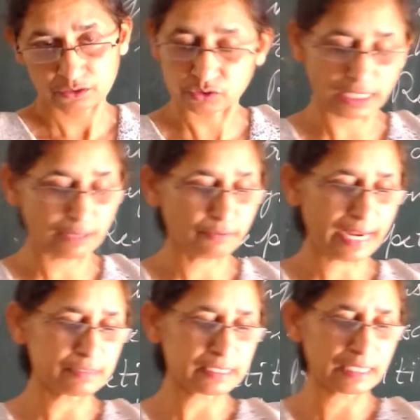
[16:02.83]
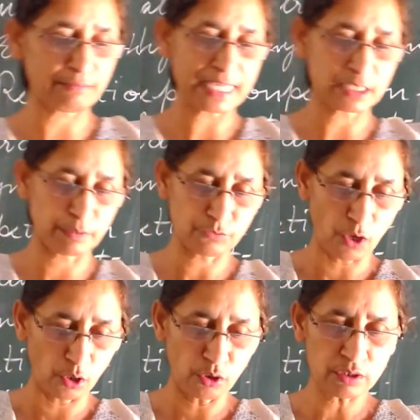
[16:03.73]
So same rhyme scheme has been
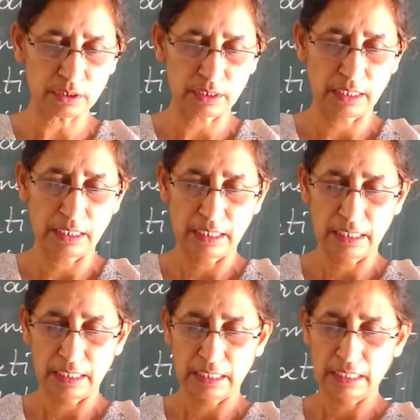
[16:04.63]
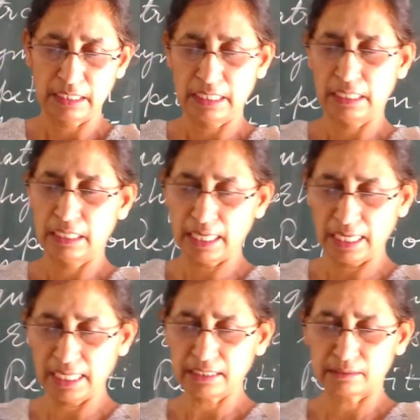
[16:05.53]
followed.
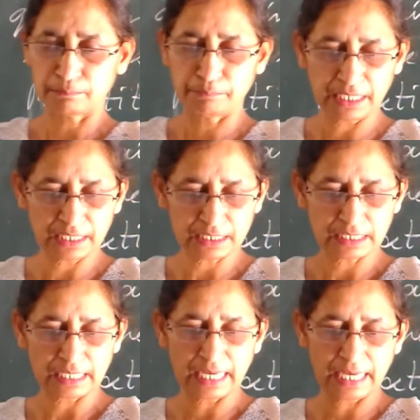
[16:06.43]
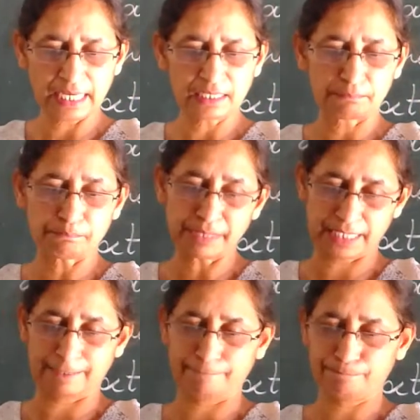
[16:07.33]
A, B, A, B.
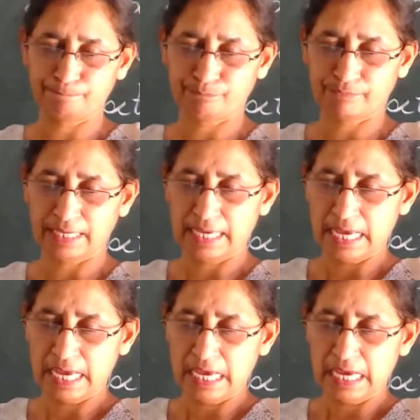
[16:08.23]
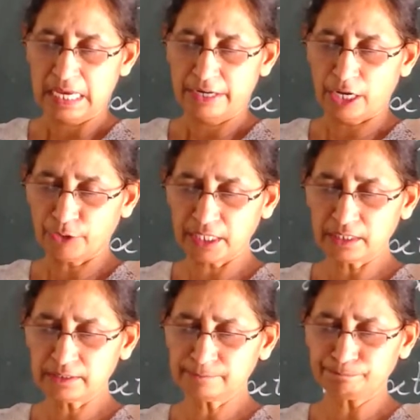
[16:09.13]
Now
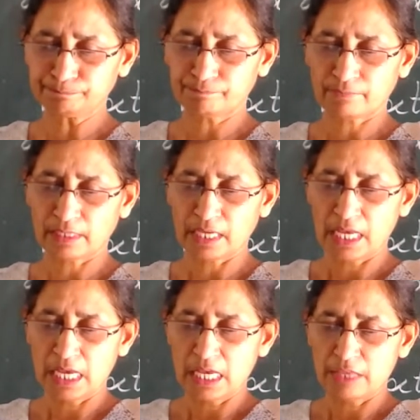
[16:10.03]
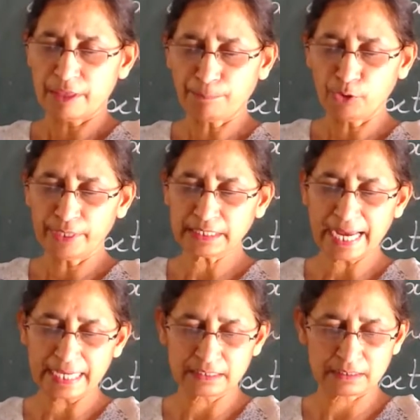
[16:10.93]
here, the poet
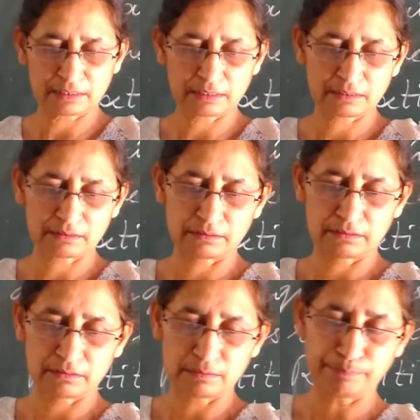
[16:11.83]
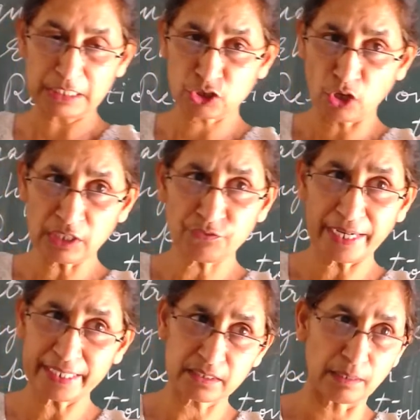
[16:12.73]
has
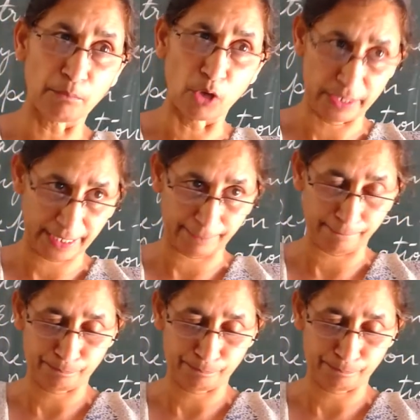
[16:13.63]
personified the morning.